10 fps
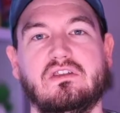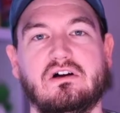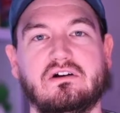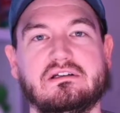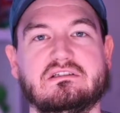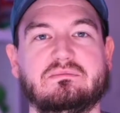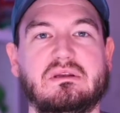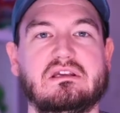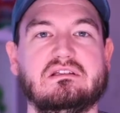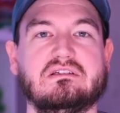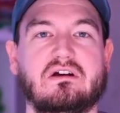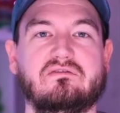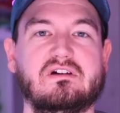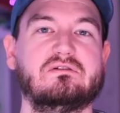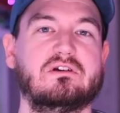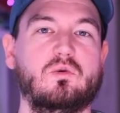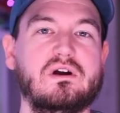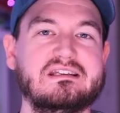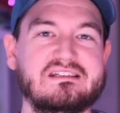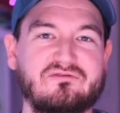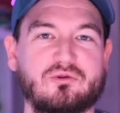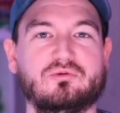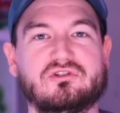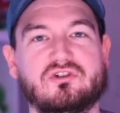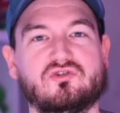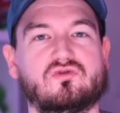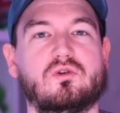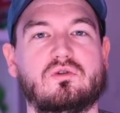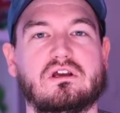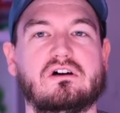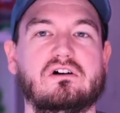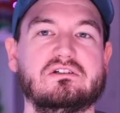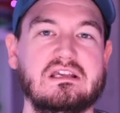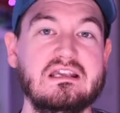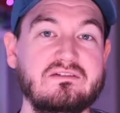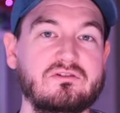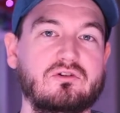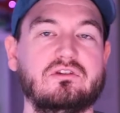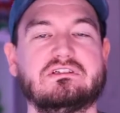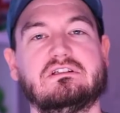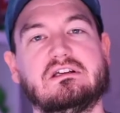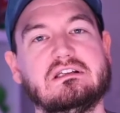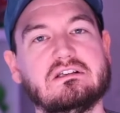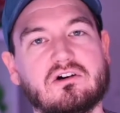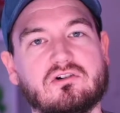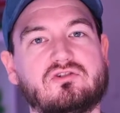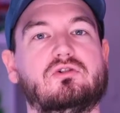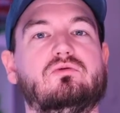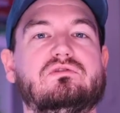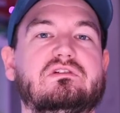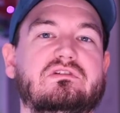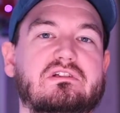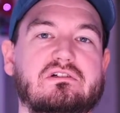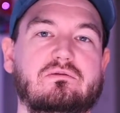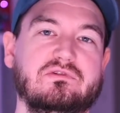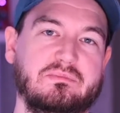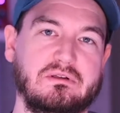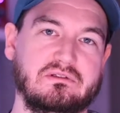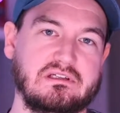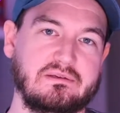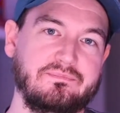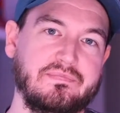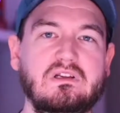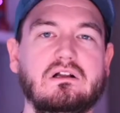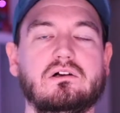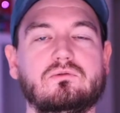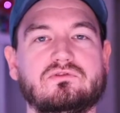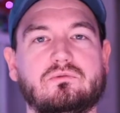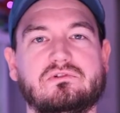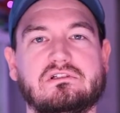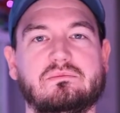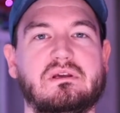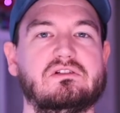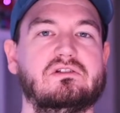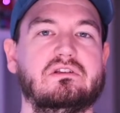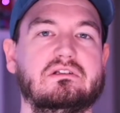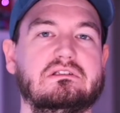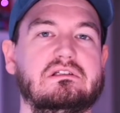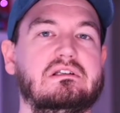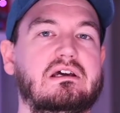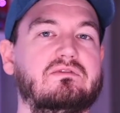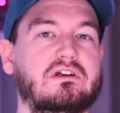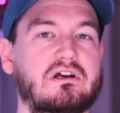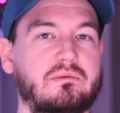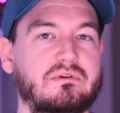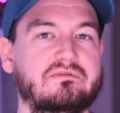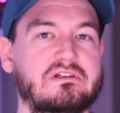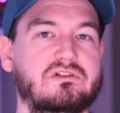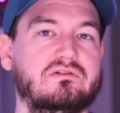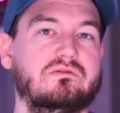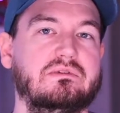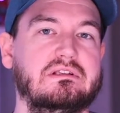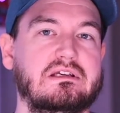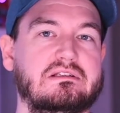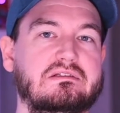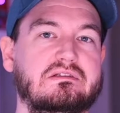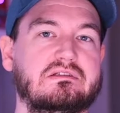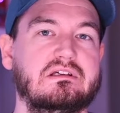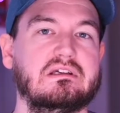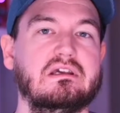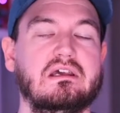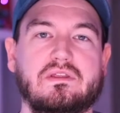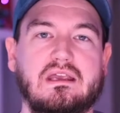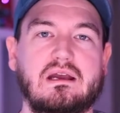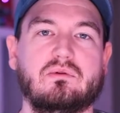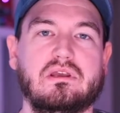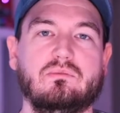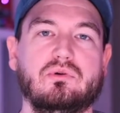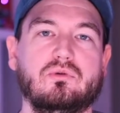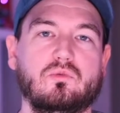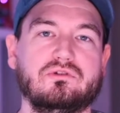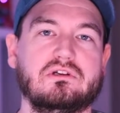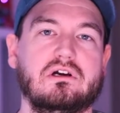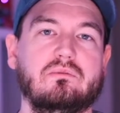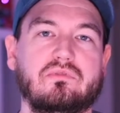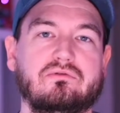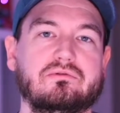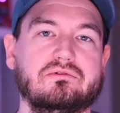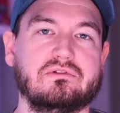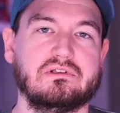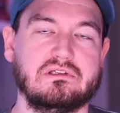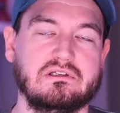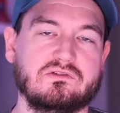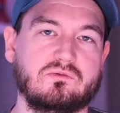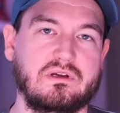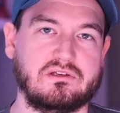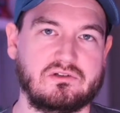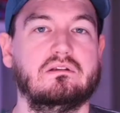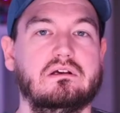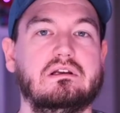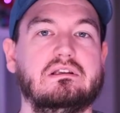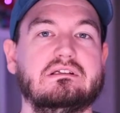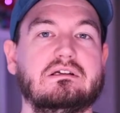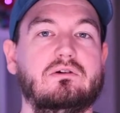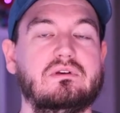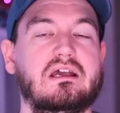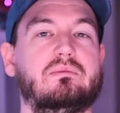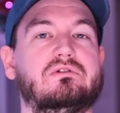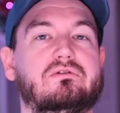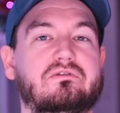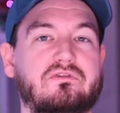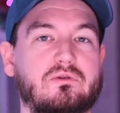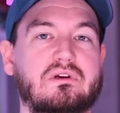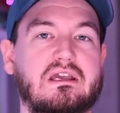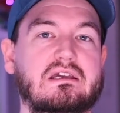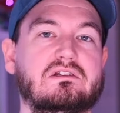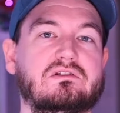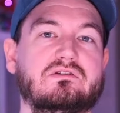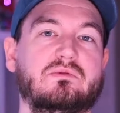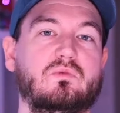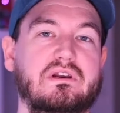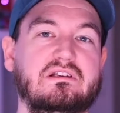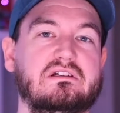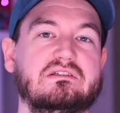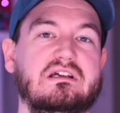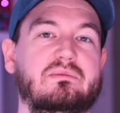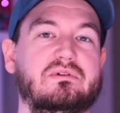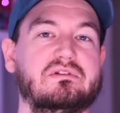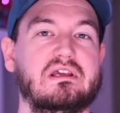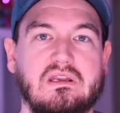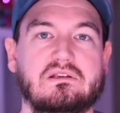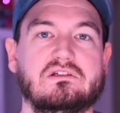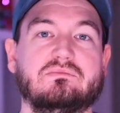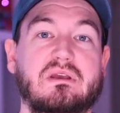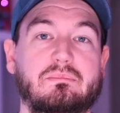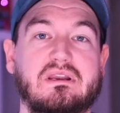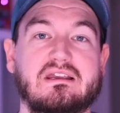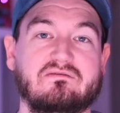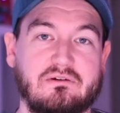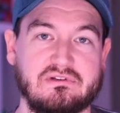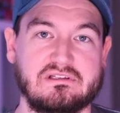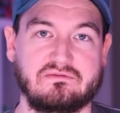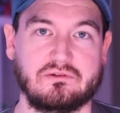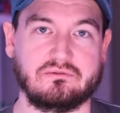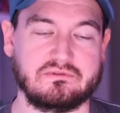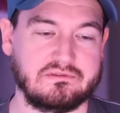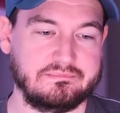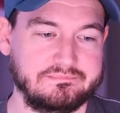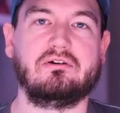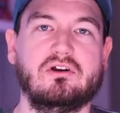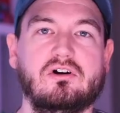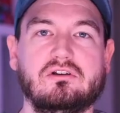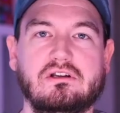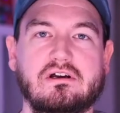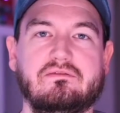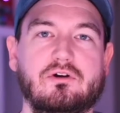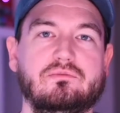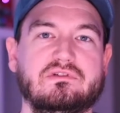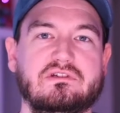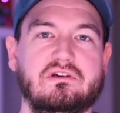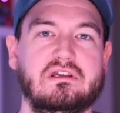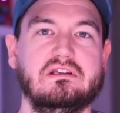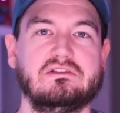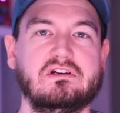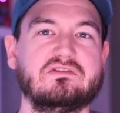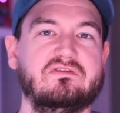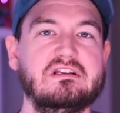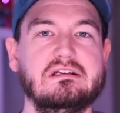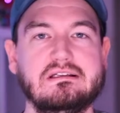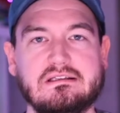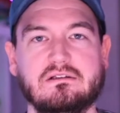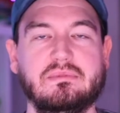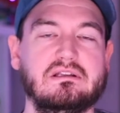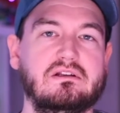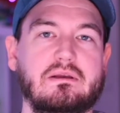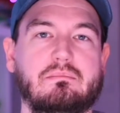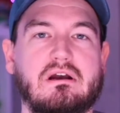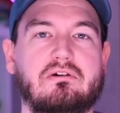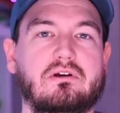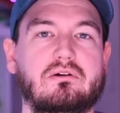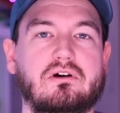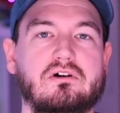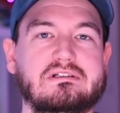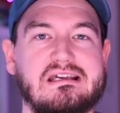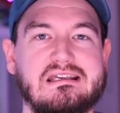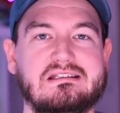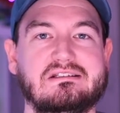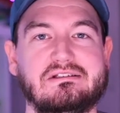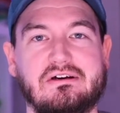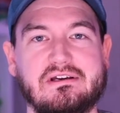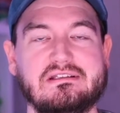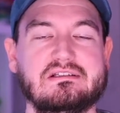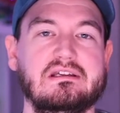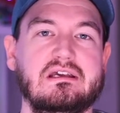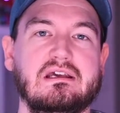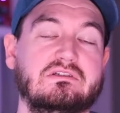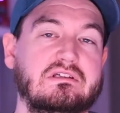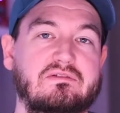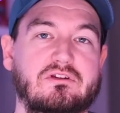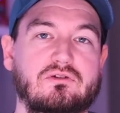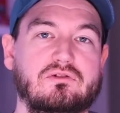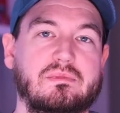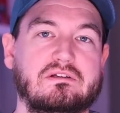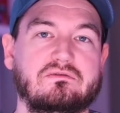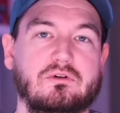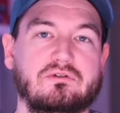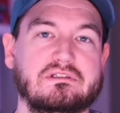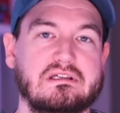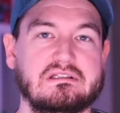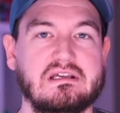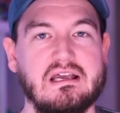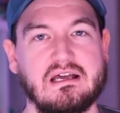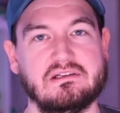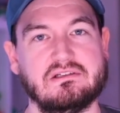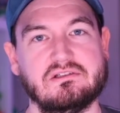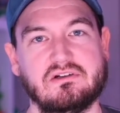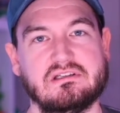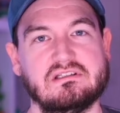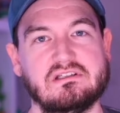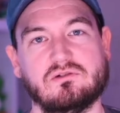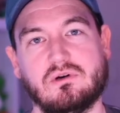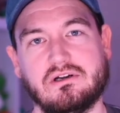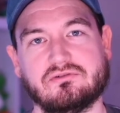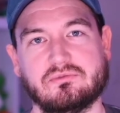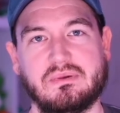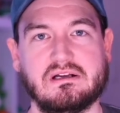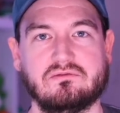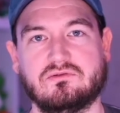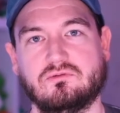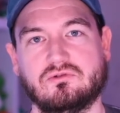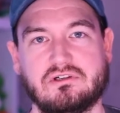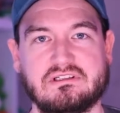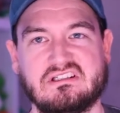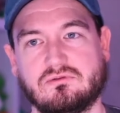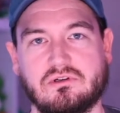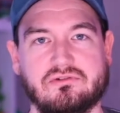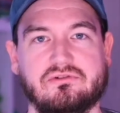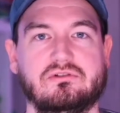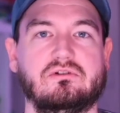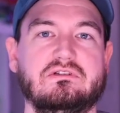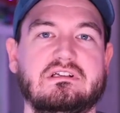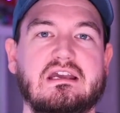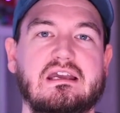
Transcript: at the higher speeds, I found it quite difficult to control the kart, even on the slightly larger courses that I was building. I also wanted to mention that I did have a couple of issues with latency, where the camera input wouldn't come through to the Switch. Luckily, this only happened on a few occasions, but when it does happen, it does make playing very difficult. Mario Kart Live Home Circuit does feel a little bit like Mario Kart eight Lite. It doesn't have a huge amount of content, and at ninety to one hundred pounds or ninety to one hundred dollars,